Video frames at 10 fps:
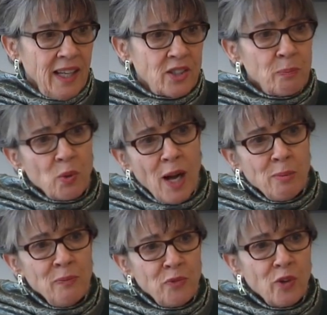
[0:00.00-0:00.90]
It's a
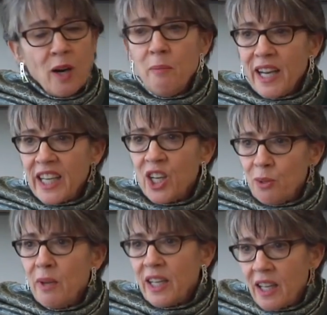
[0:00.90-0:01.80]
problem for our
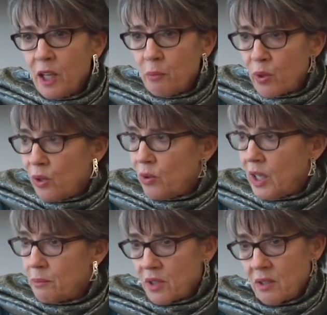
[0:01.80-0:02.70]
Medicare and Medicaid
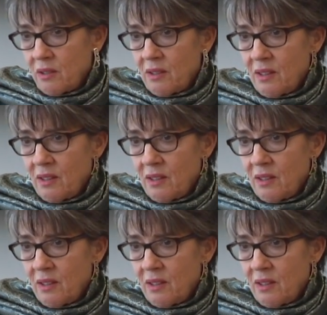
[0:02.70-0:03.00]
programs.